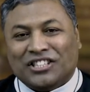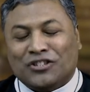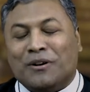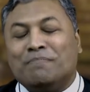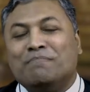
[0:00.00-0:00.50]

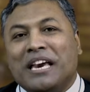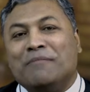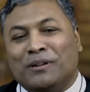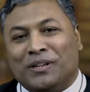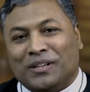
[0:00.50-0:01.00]
to a
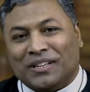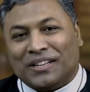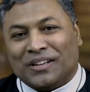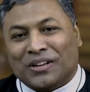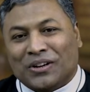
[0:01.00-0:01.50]
people
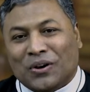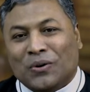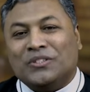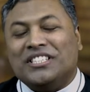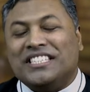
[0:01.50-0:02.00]

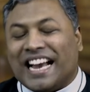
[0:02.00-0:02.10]
who